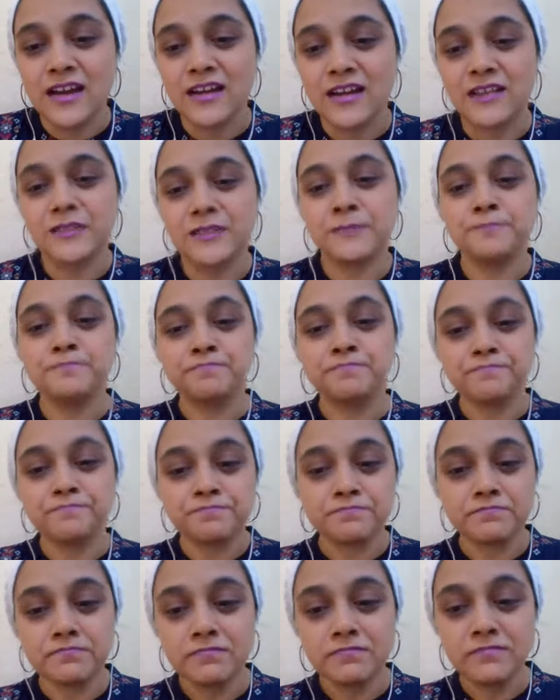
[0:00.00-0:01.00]
Um,
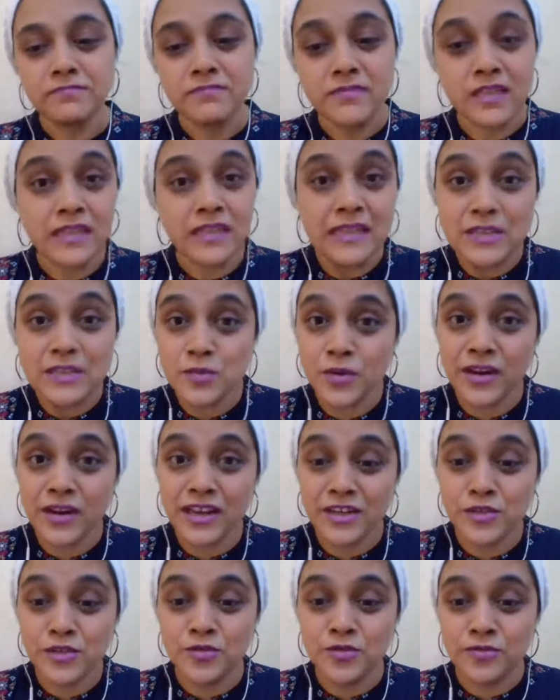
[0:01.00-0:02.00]
that's what I
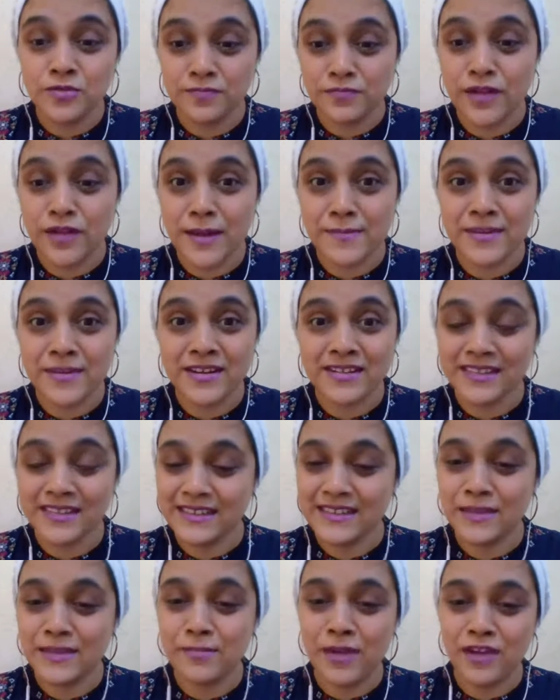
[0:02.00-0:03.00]
do primarily,
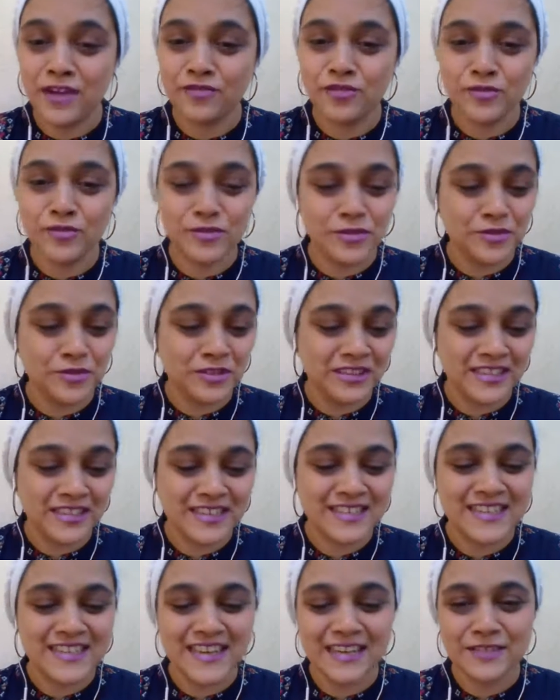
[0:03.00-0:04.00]
apart from doing
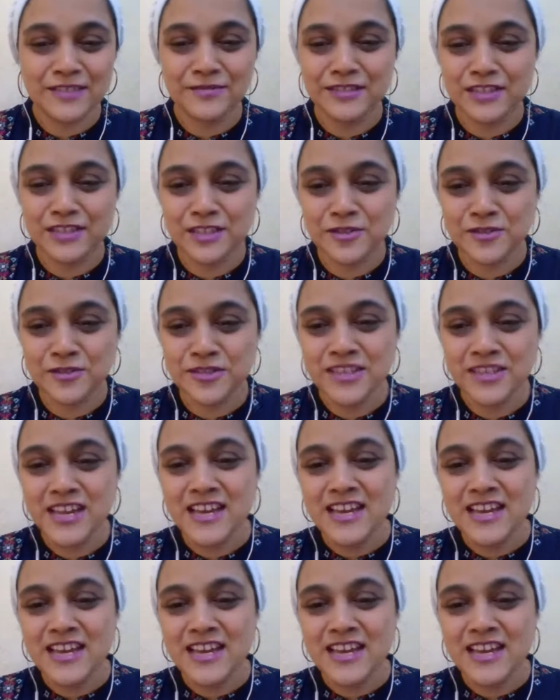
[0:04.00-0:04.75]
these daily videos.